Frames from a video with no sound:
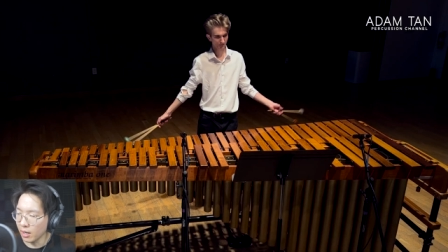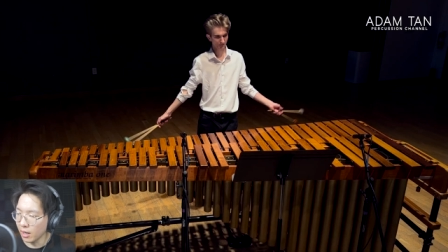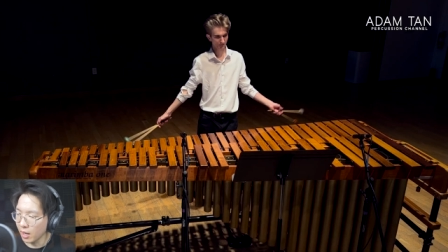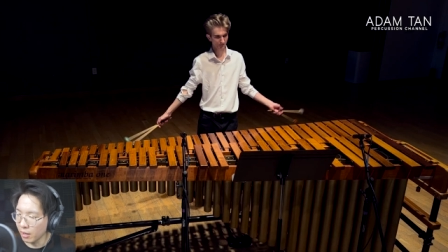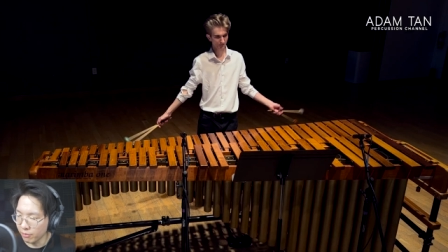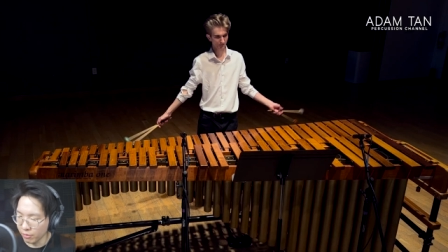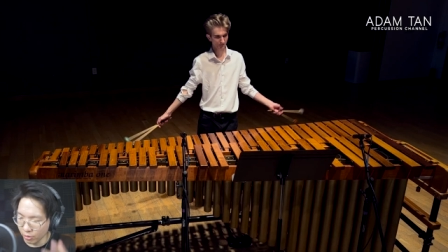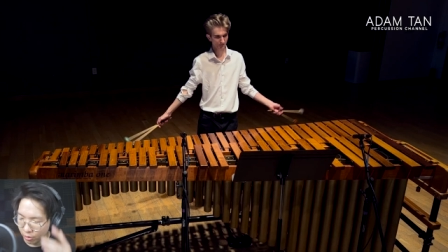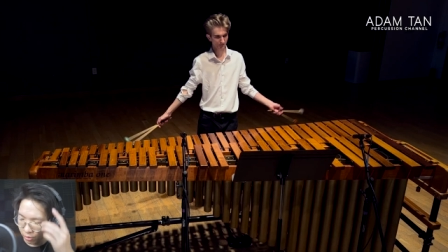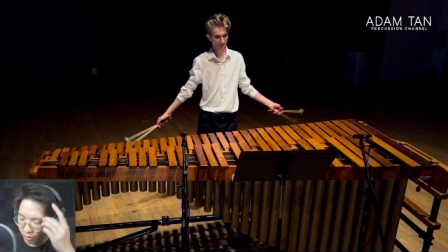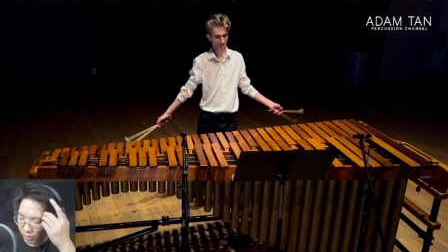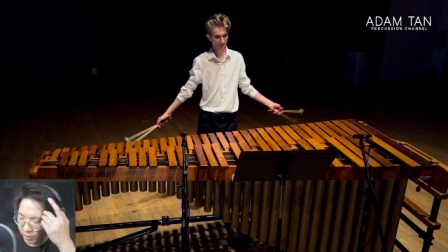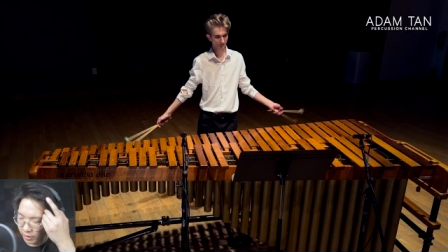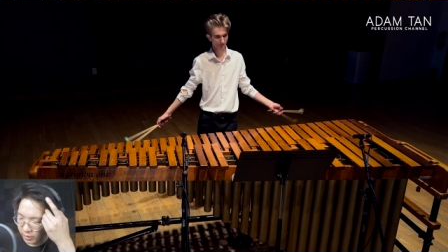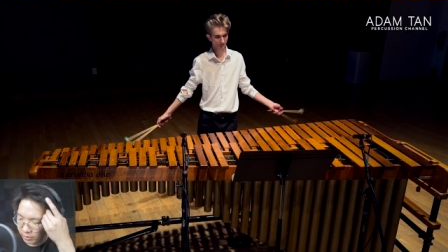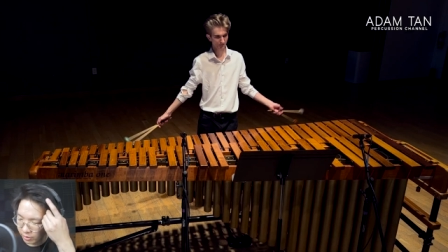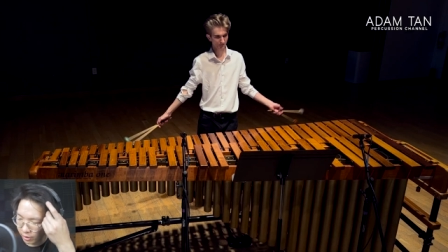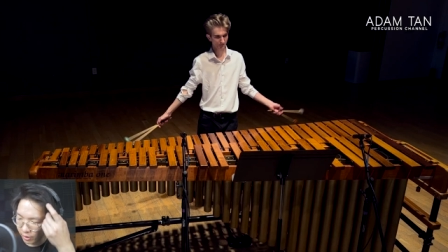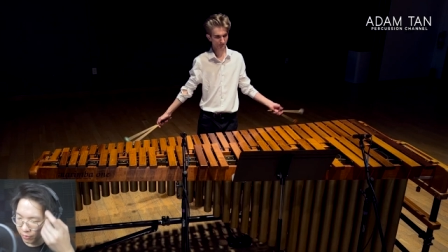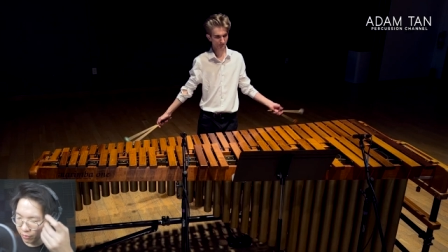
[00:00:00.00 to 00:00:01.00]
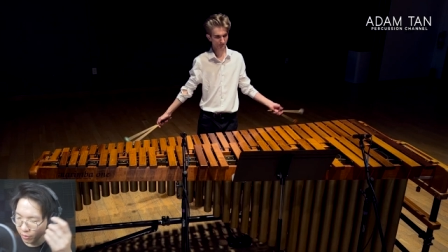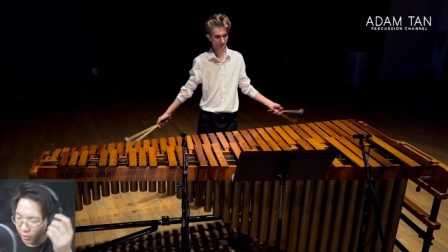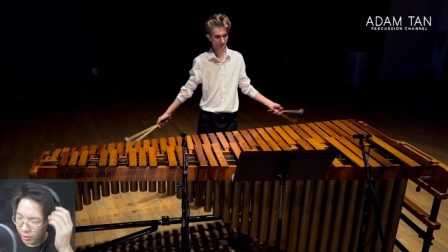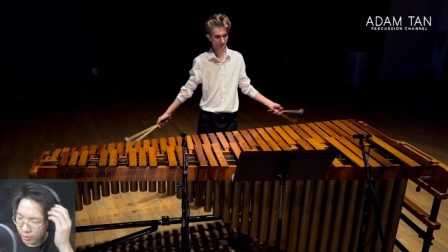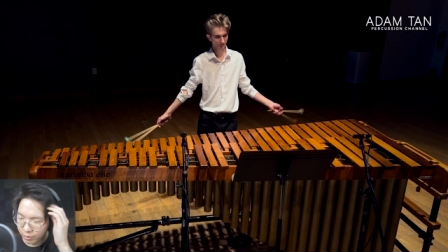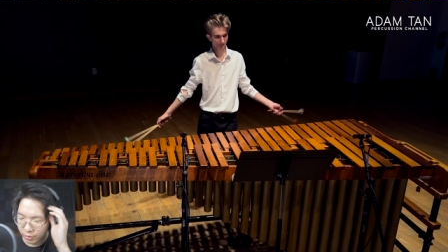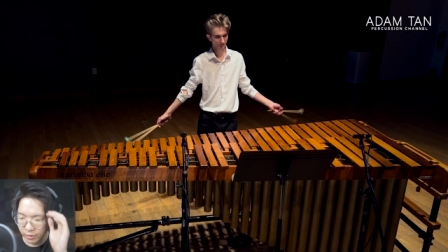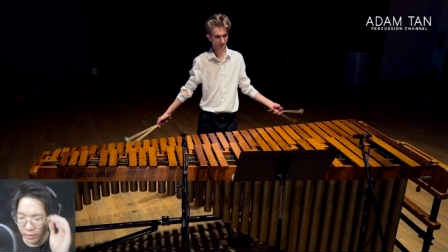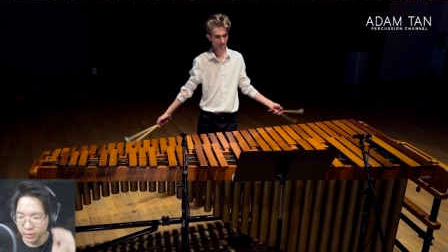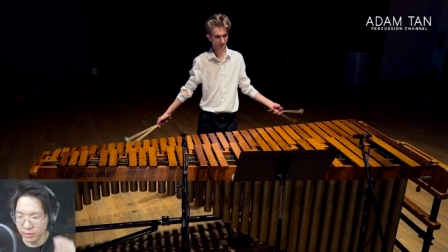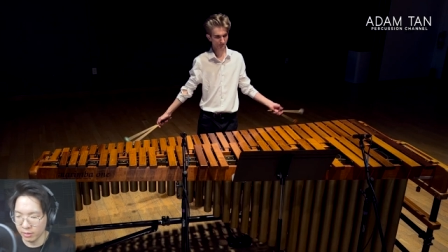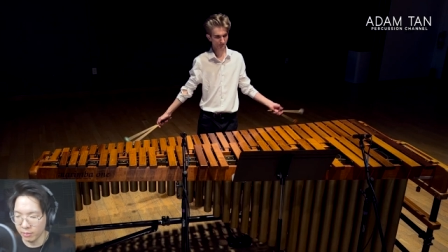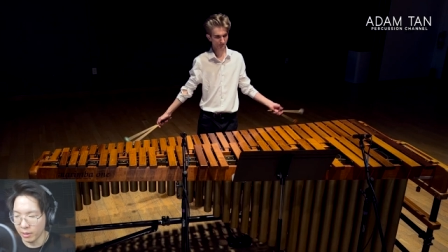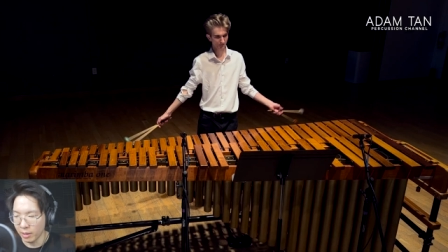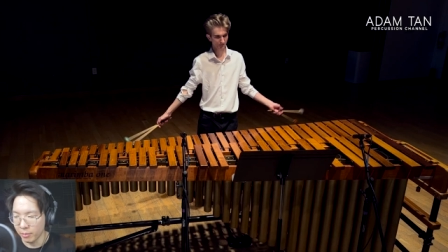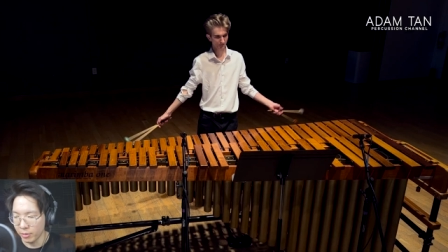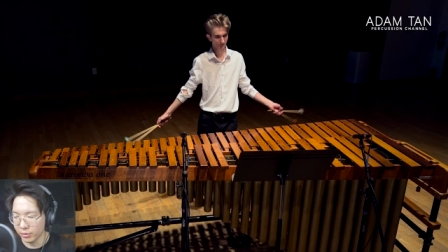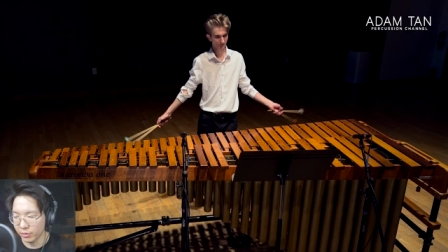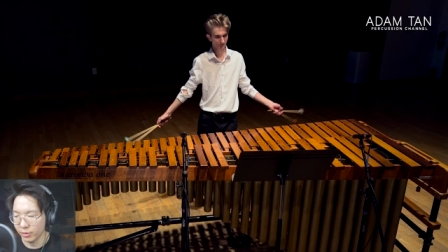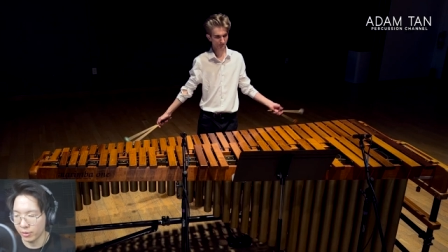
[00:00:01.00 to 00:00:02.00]
I've always heard very good things
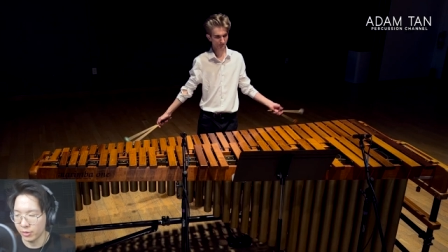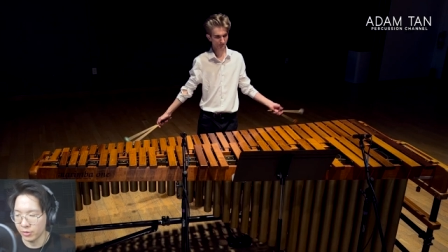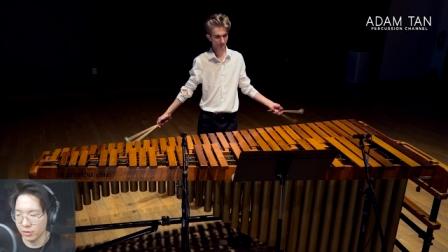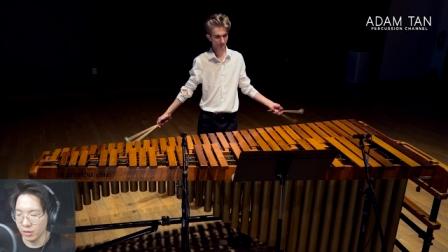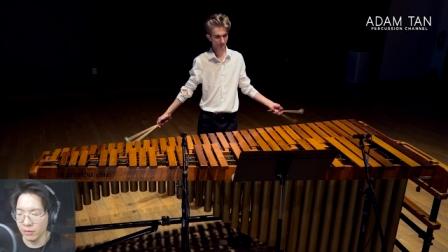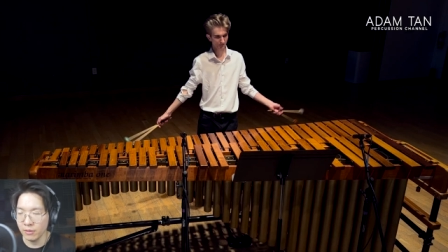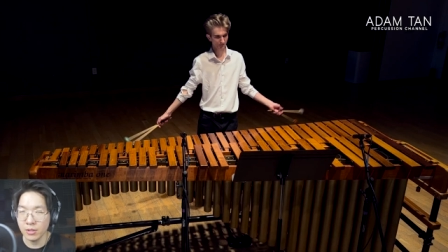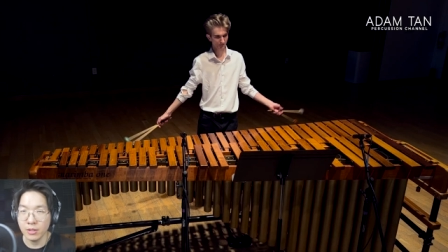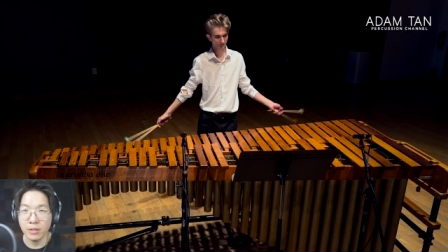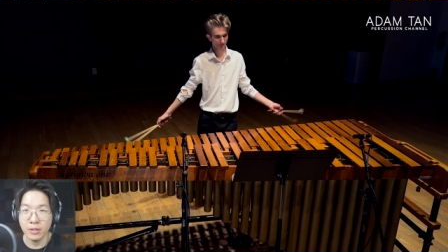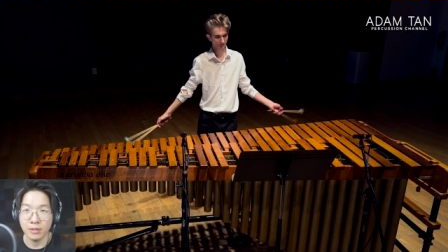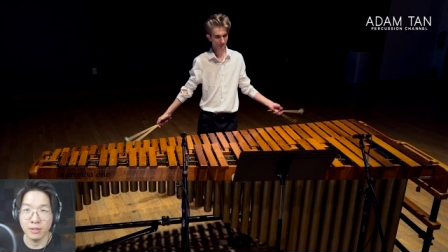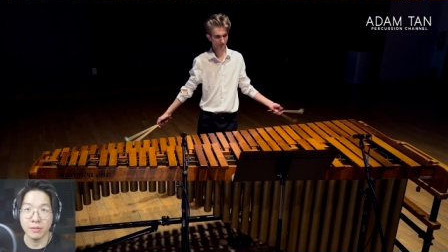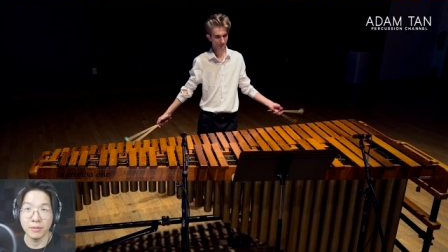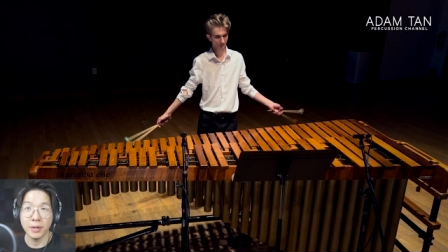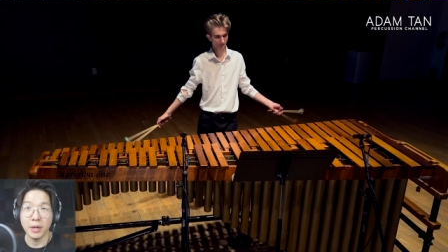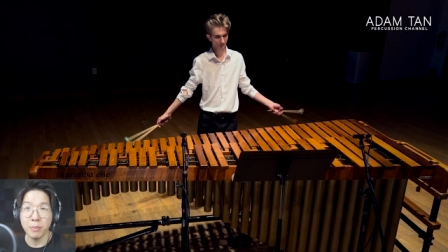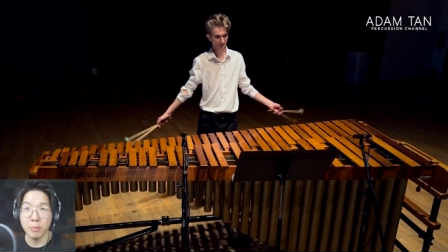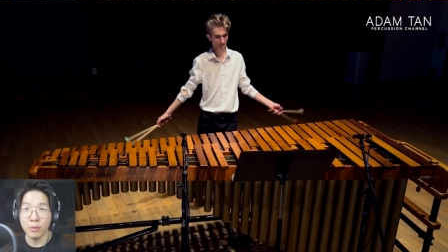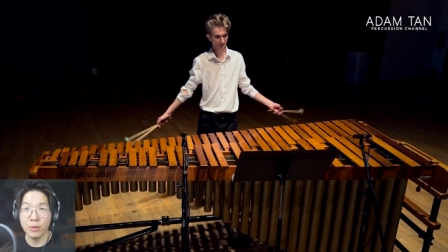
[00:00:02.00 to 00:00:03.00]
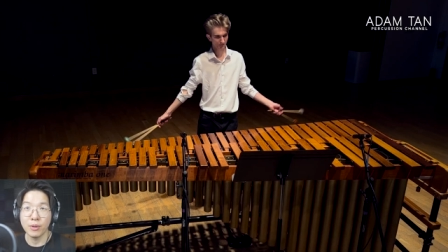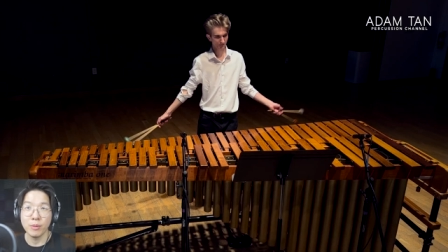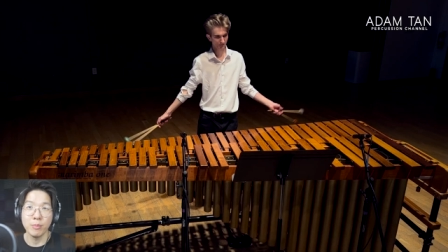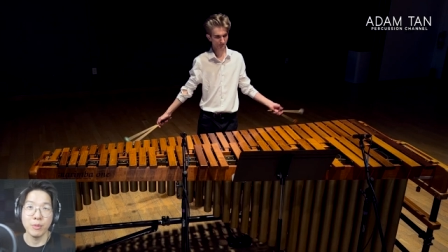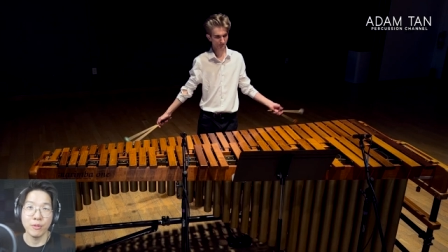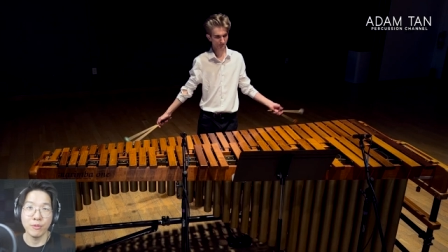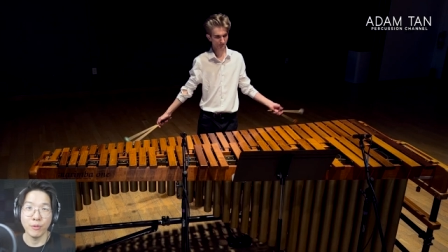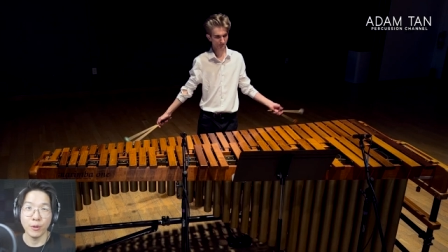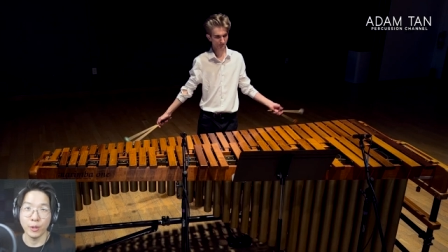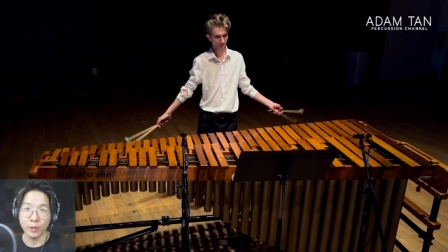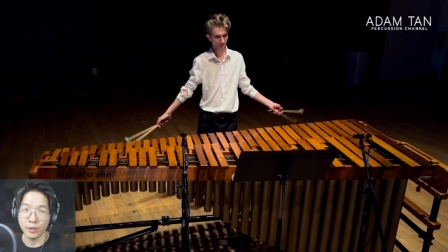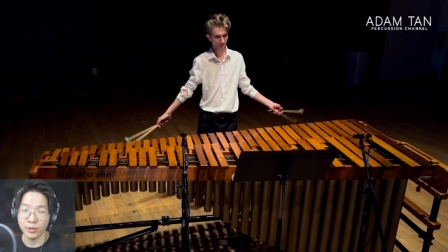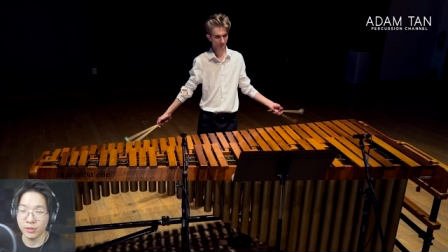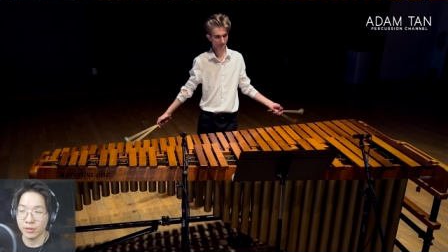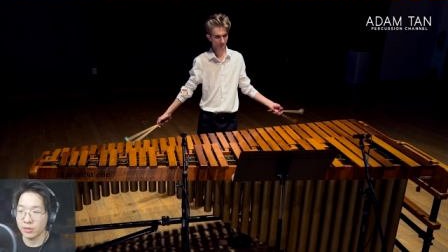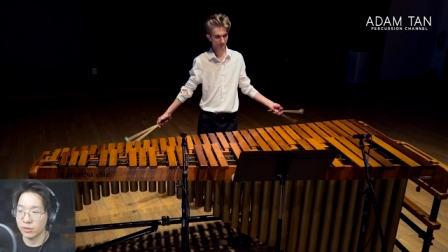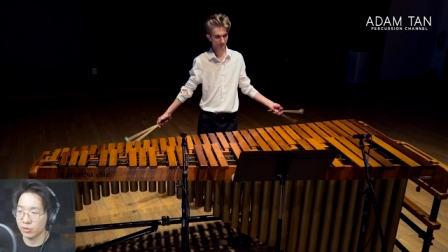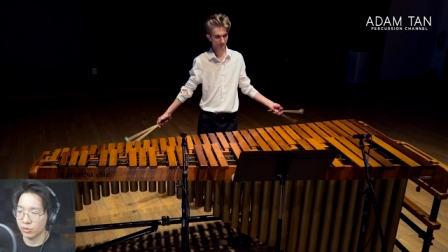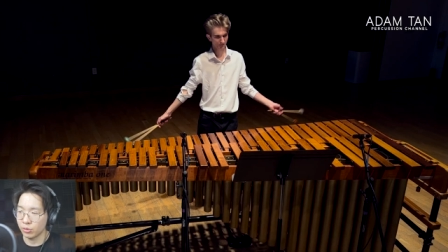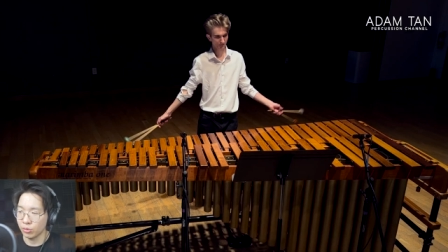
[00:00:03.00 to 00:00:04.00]
about Boston Conservatory. It's a very
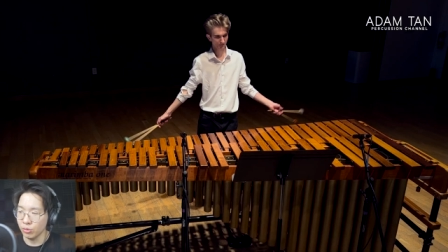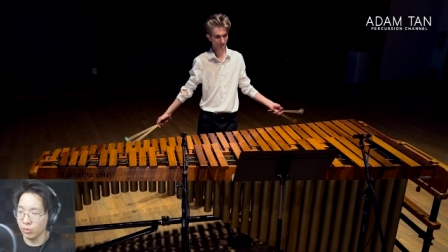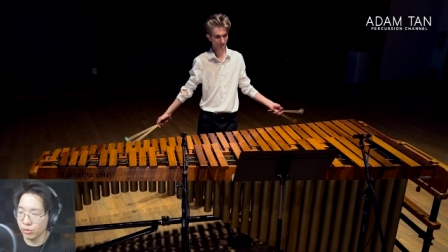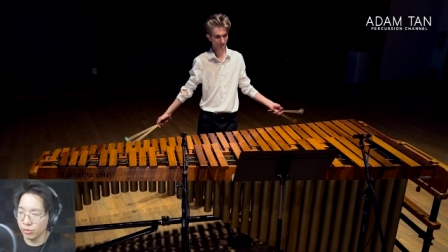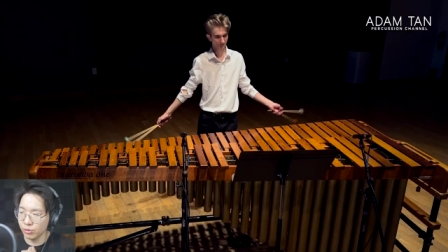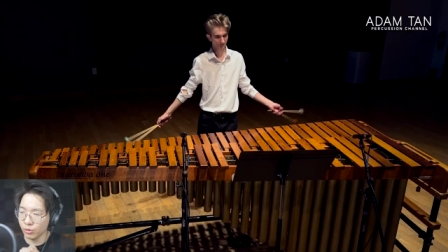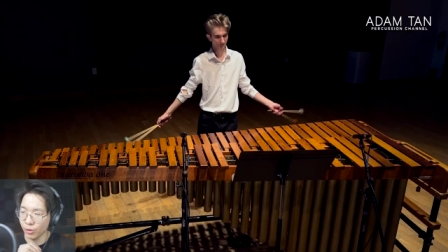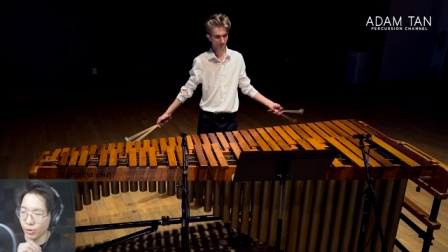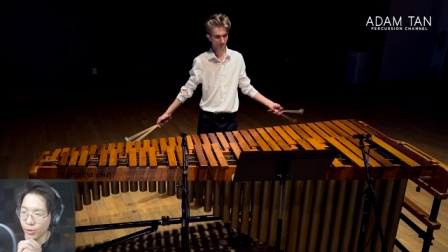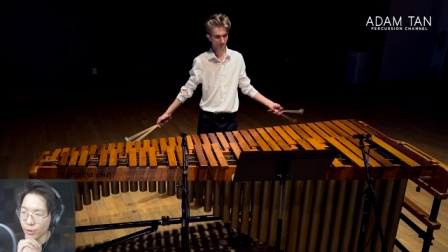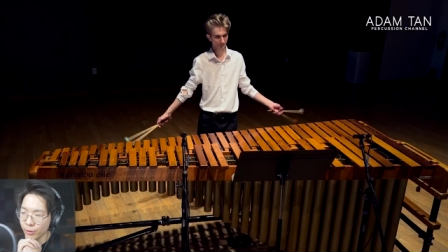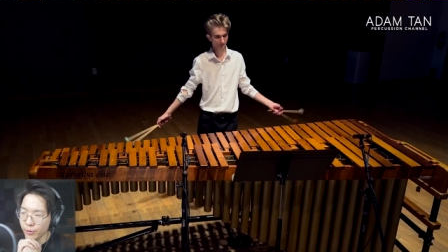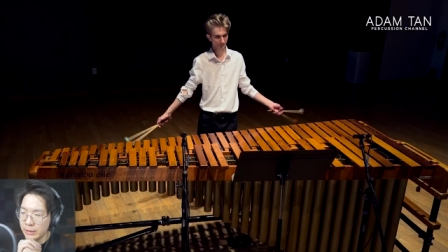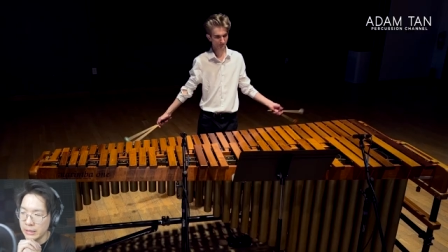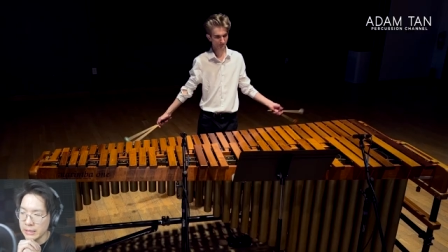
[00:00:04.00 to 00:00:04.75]
marimba-focused school, so